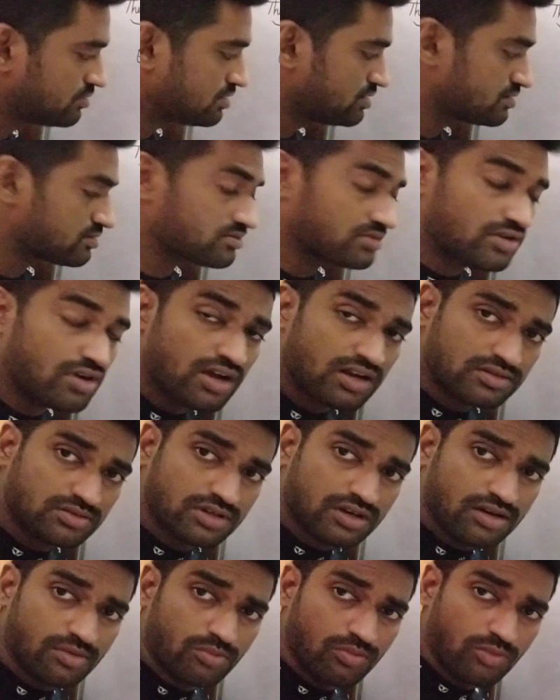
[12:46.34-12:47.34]
So
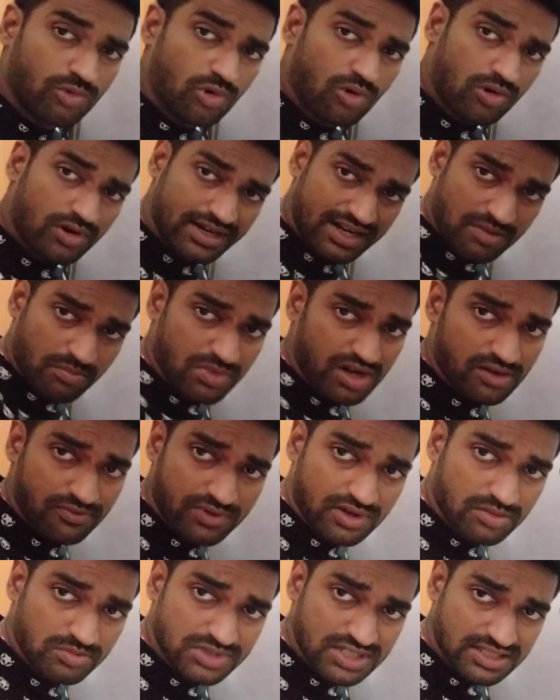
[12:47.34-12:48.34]
not more number of
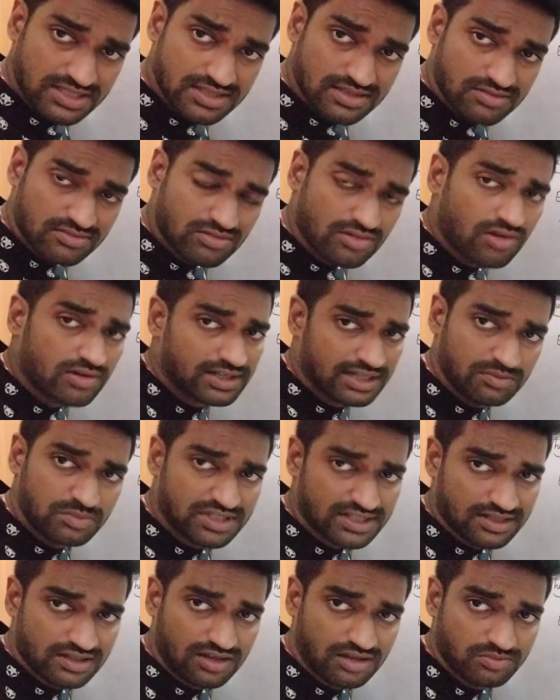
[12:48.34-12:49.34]
objects, not
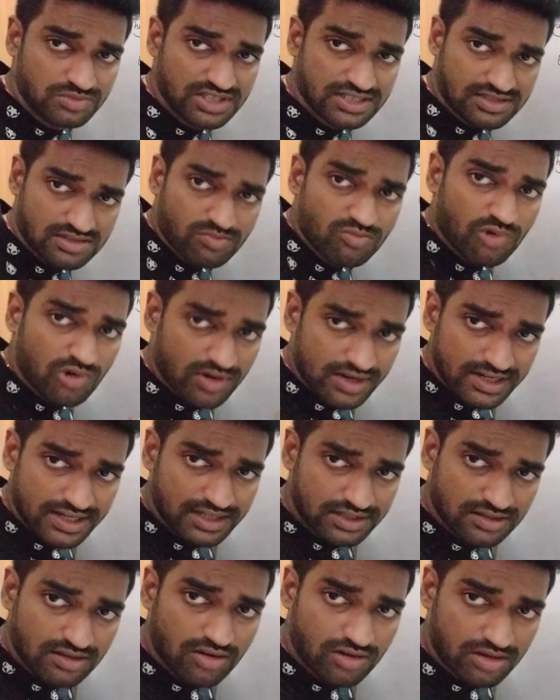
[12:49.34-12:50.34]
limited objects,
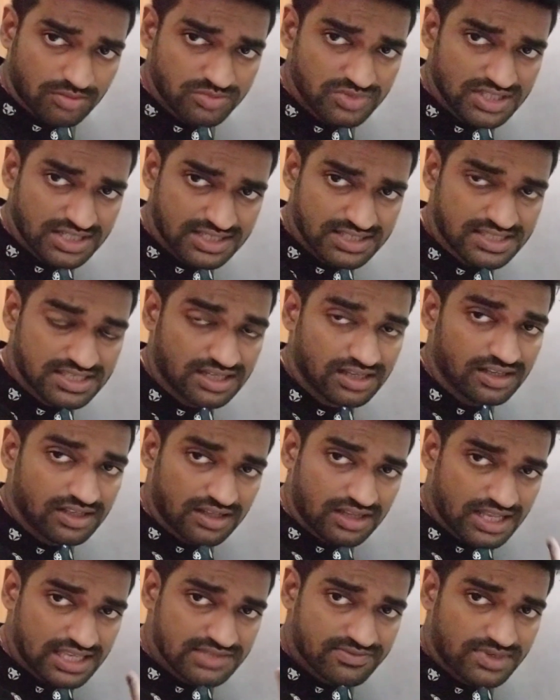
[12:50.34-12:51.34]
moderate objects
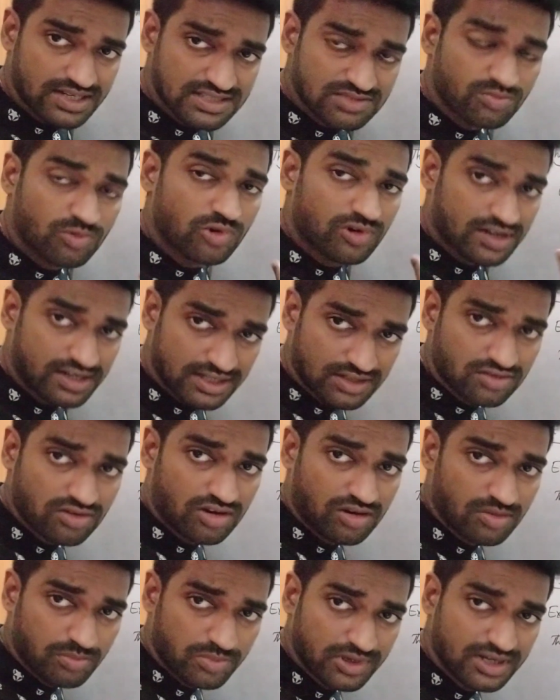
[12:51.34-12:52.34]
as well as moderate
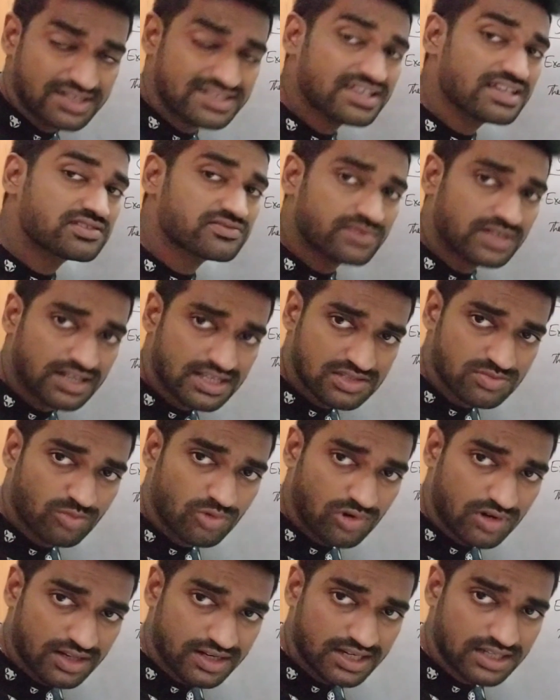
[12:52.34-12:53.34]
components as well as
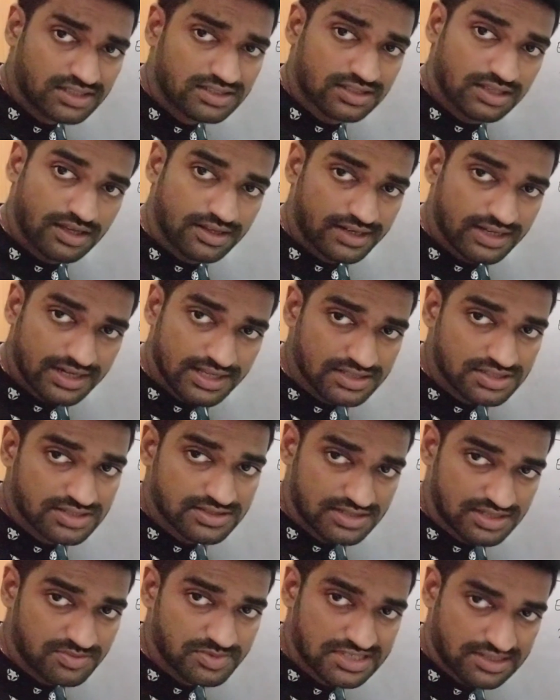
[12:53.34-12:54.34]
moderate
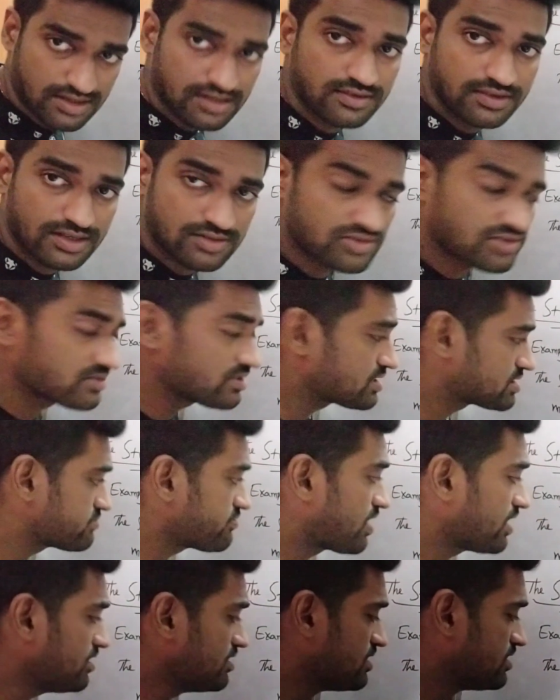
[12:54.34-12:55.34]
relationships are there. So that's
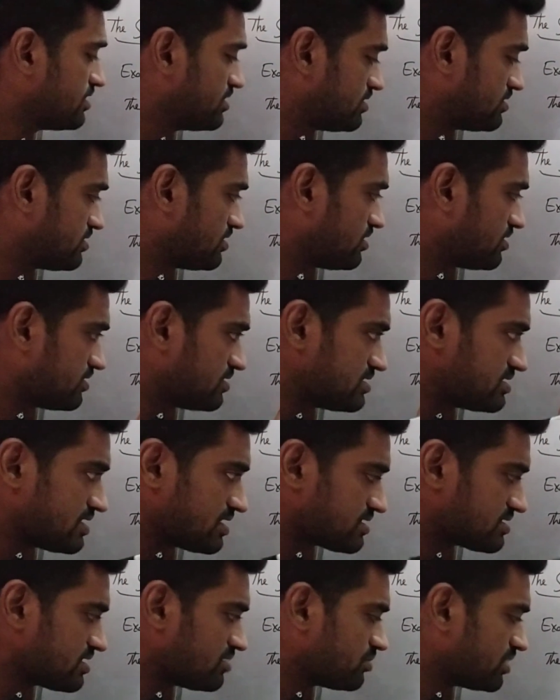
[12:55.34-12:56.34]
why this
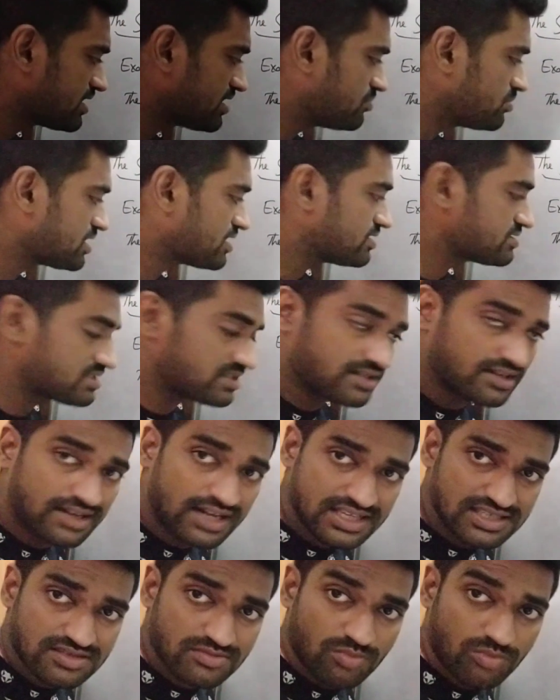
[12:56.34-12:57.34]
example can be considered
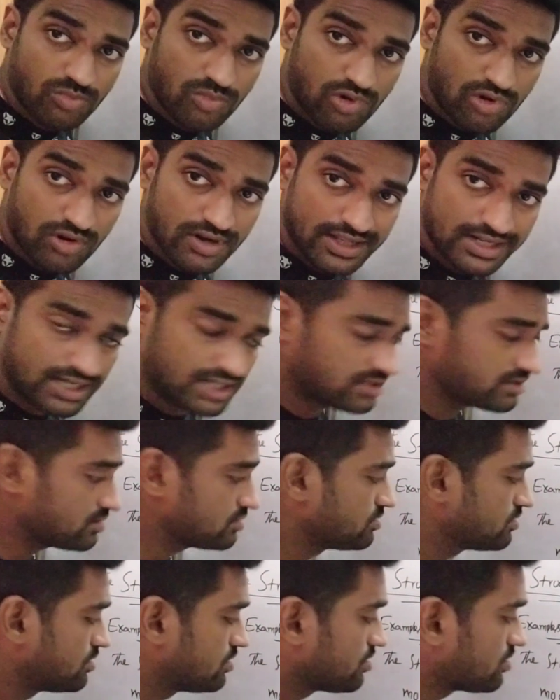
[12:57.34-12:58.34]
as moderate
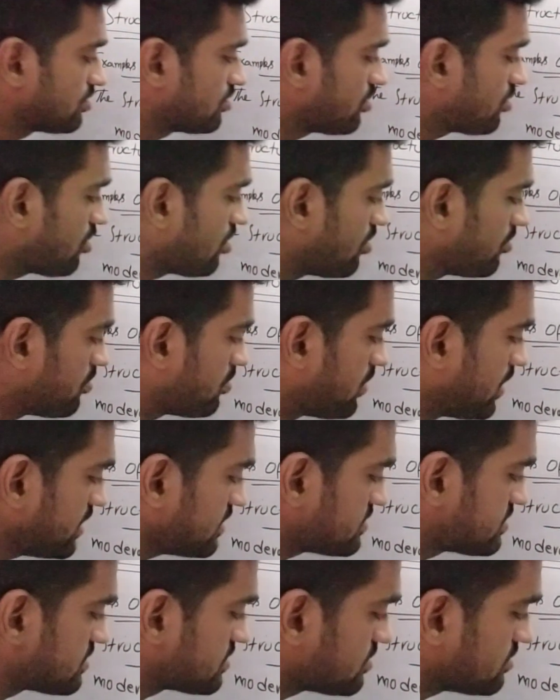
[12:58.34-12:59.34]

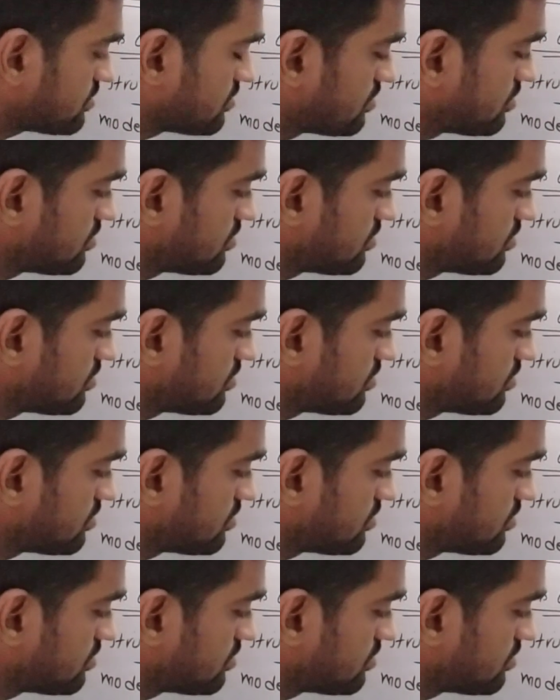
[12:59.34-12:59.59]
complex